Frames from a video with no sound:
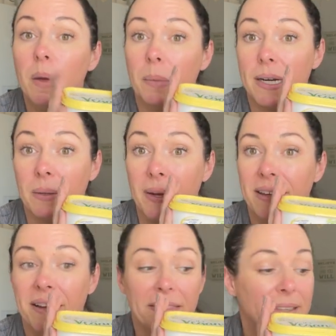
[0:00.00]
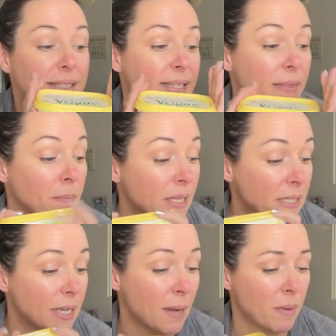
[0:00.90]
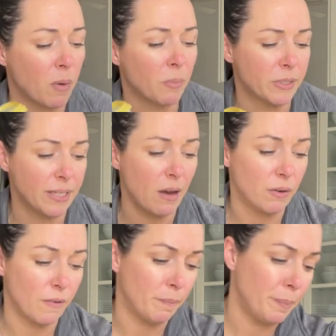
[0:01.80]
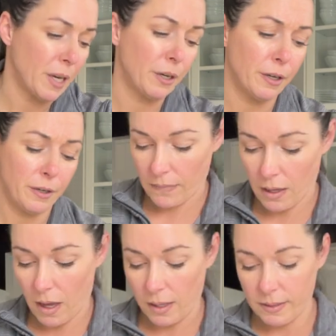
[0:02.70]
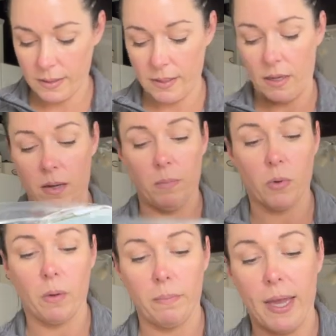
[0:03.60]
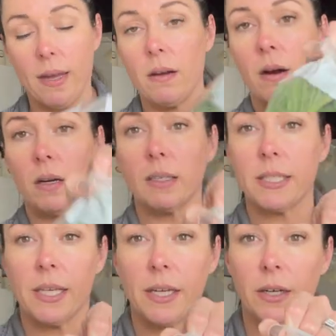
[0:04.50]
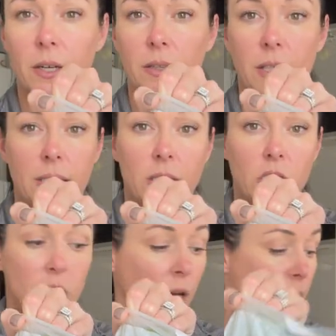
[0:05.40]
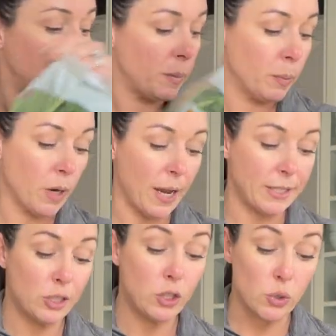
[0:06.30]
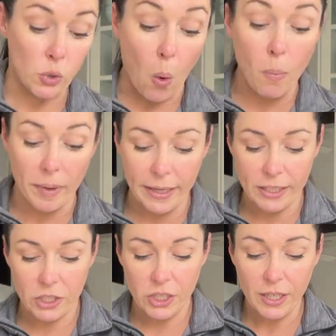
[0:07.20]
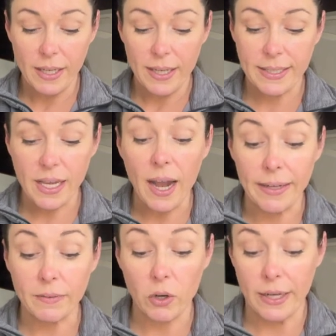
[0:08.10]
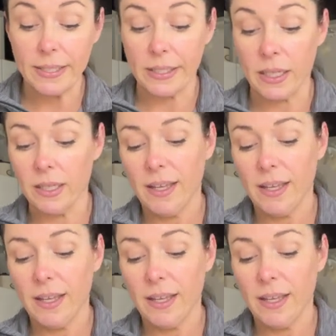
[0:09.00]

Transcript: But anyway, got this. In the meantime, I'm almost out of butter. Got some romaine hearts here. This has shot up in price so much. It's kind of crazy.